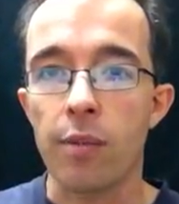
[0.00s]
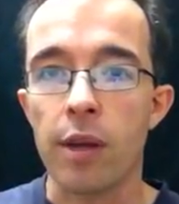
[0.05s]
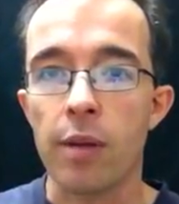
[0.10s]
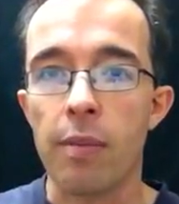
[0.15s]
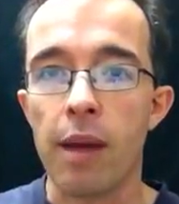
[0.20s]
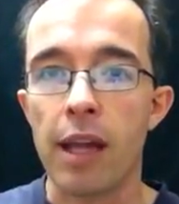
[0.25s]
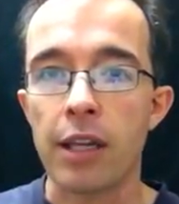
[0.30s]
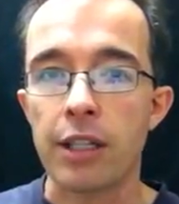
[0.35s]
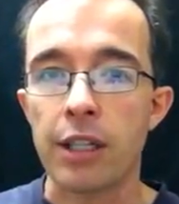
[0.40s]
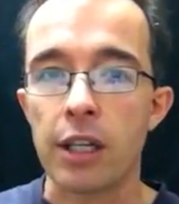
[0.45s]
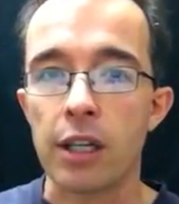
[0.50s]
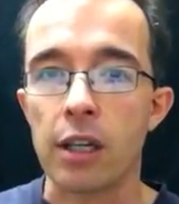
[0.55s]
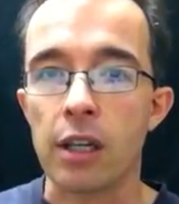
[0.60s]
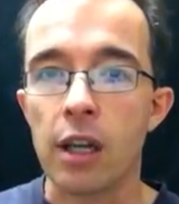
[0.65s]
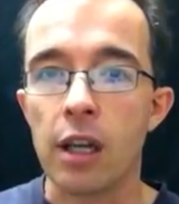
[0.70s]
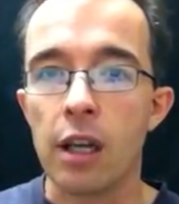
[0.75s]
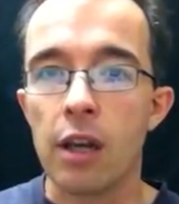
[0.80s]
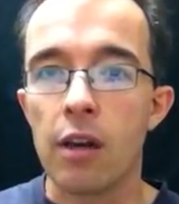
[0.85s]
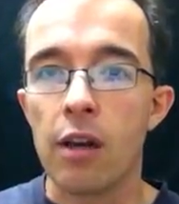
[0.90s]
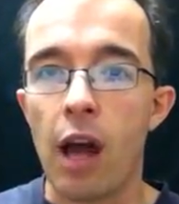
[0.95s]
You imagine
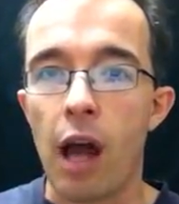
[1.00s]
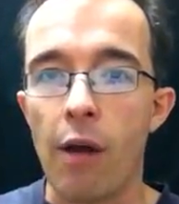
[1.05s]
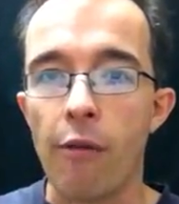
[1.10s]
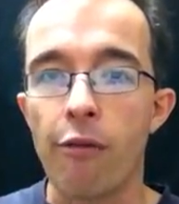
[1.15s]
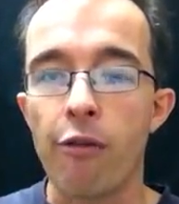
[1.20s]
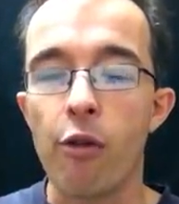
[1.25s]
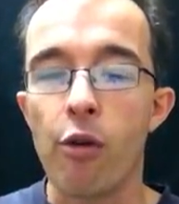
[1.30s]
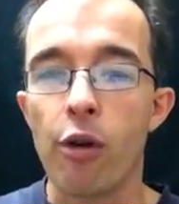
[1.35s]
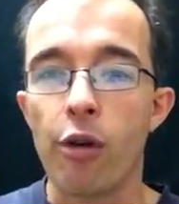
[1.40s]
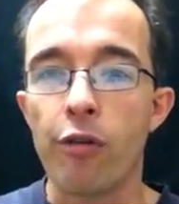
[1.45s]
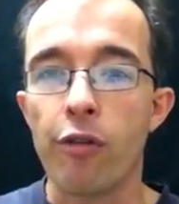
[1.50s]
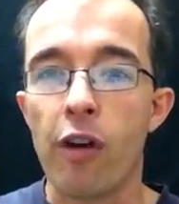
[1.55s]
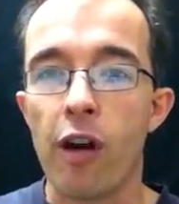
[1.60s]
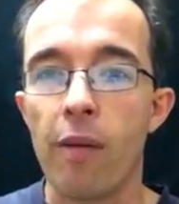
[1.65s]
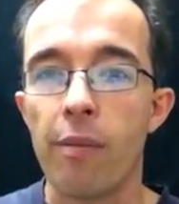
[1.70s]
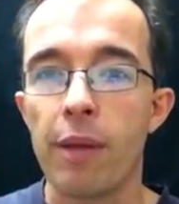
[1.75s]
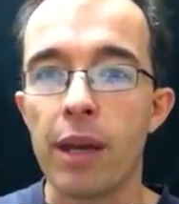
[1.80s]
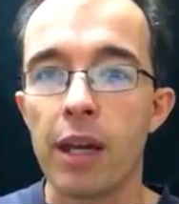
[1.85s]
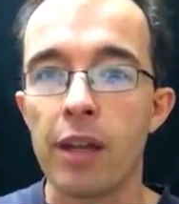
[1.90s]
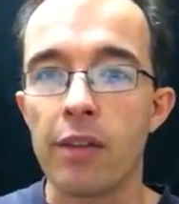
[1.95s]
4 or
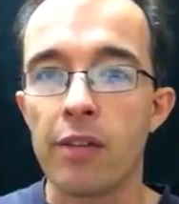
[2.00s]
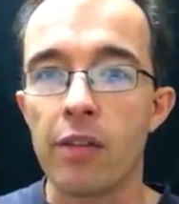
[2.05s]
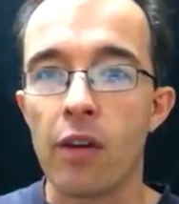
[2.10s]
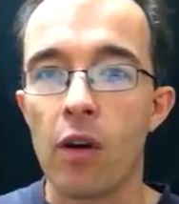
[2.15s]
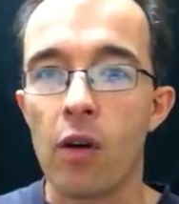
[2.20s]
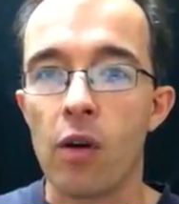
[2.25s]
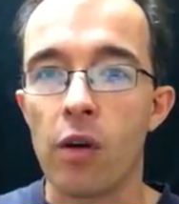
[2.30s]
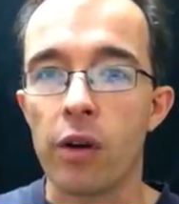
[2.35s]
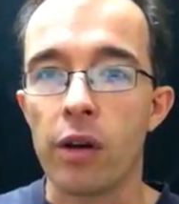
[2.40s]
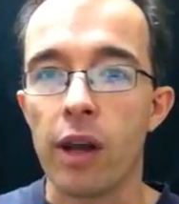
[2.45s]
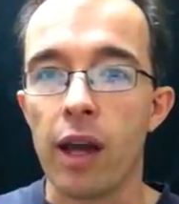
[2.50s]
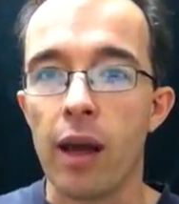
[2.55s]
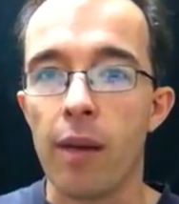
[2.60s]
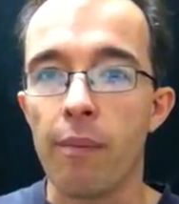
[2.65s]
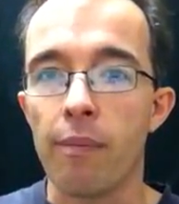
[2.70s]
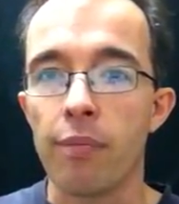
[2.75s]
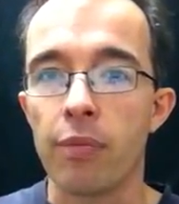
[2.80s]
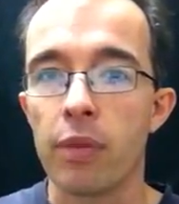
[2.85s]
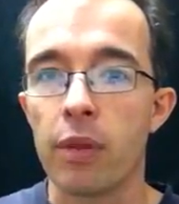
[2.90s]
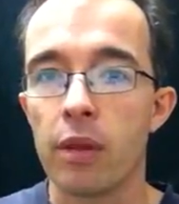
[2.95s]
5 minutes
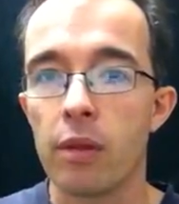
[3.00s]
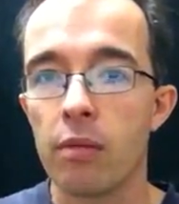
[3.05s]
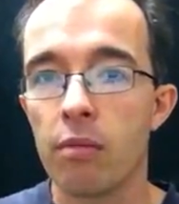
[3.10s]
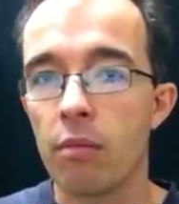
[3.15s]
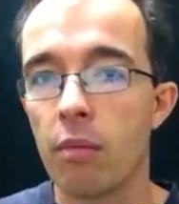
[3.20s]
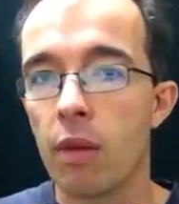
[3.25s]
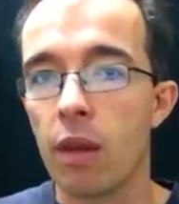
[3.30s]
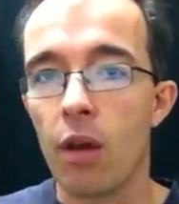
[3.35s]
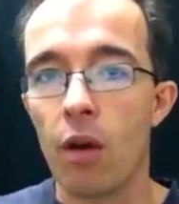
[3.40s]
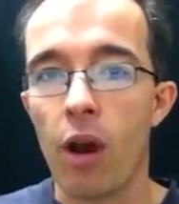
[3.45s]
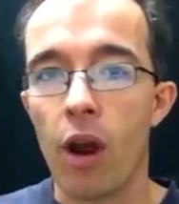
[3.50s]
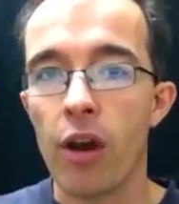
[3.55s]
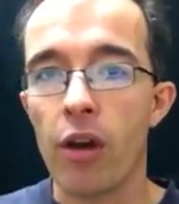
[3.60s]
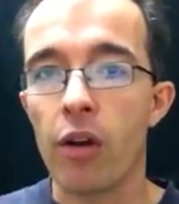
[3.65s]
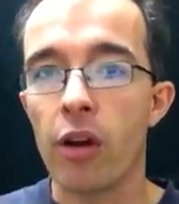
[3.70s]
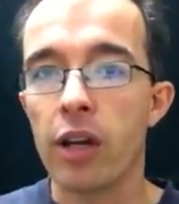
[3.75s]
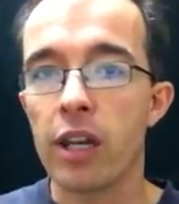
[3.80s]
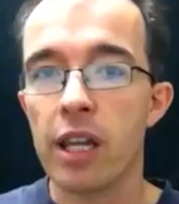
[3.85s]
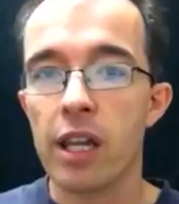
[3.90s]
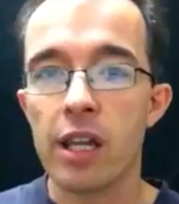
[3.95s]
on your own
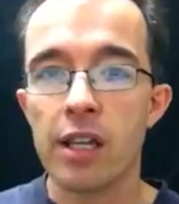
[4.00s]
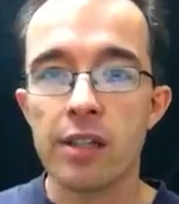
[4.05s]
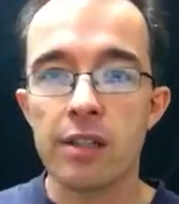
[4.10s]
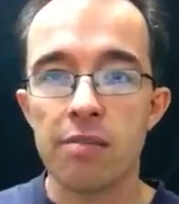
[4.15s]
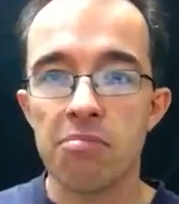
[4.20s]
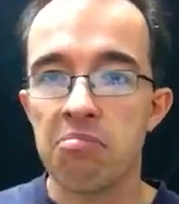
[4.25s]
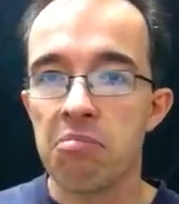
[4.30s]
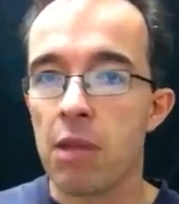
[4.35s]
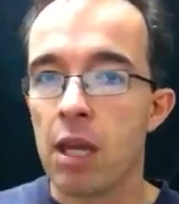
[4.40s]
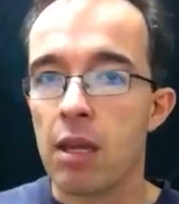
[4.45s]
ideas,